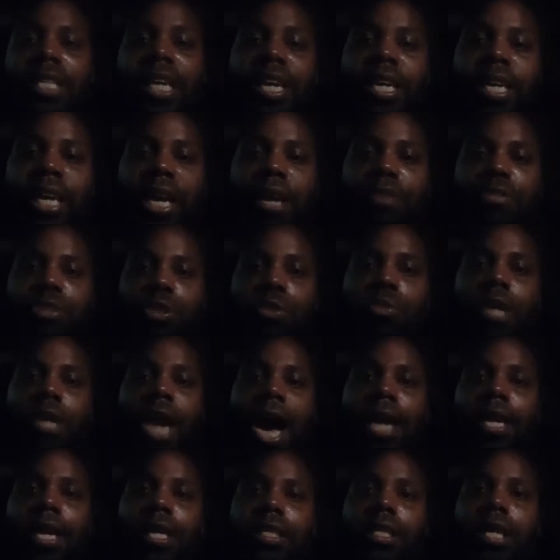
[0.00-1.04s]
It gives you
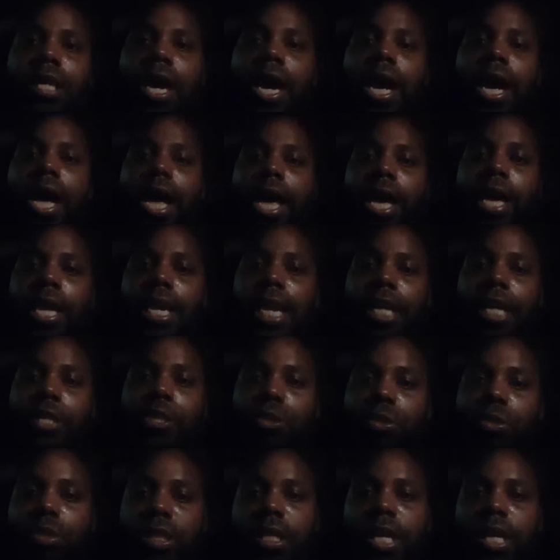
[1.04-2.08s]
knowledge. It lets
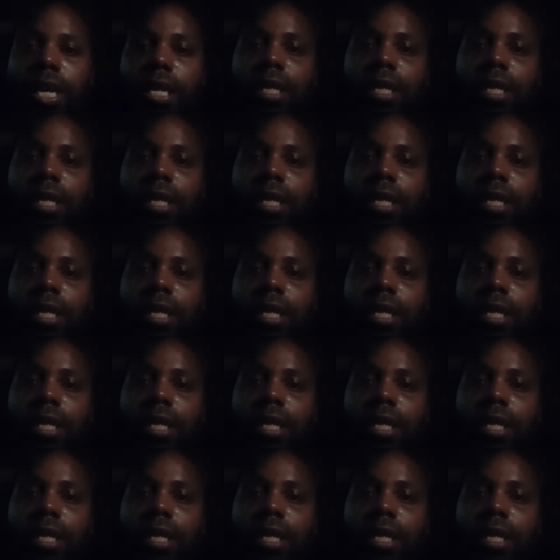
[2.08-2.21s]
you see